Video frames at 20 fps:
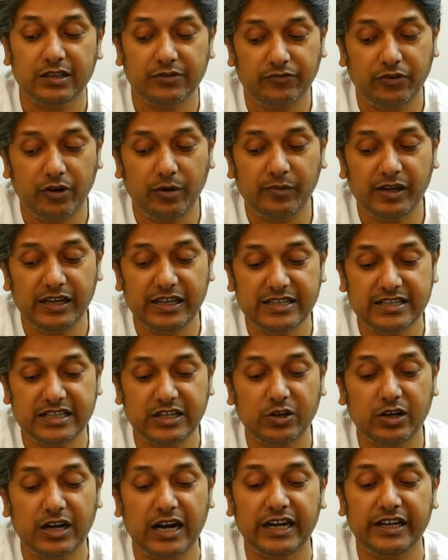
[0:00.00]
The formal
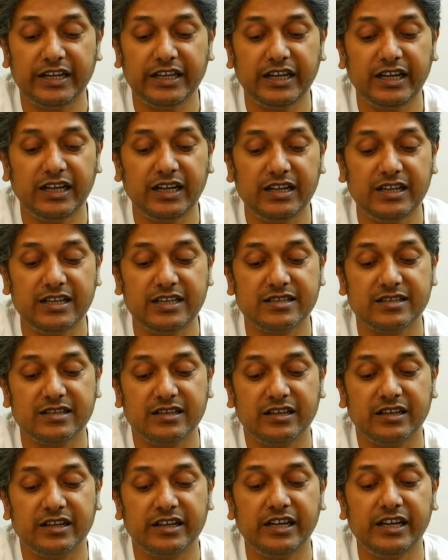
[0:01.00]
essay or article
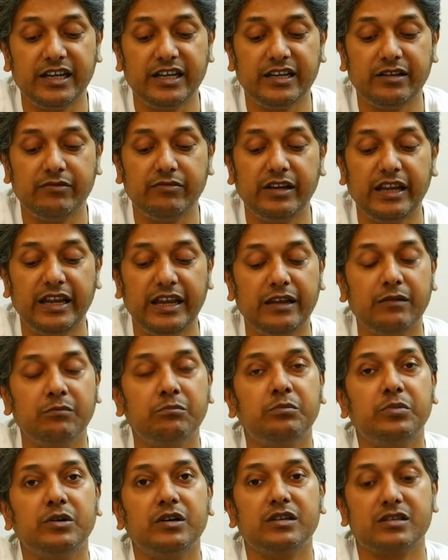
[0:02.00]
is relatively
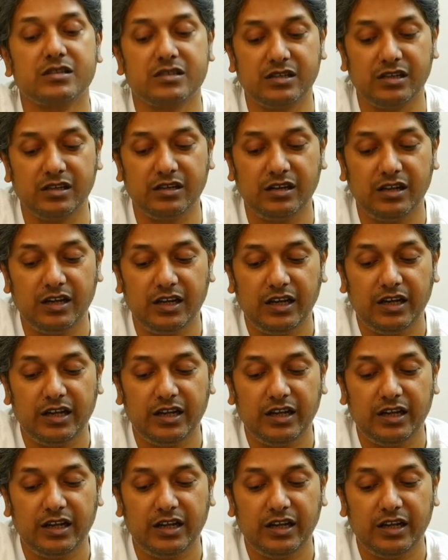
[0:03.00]
impersonal.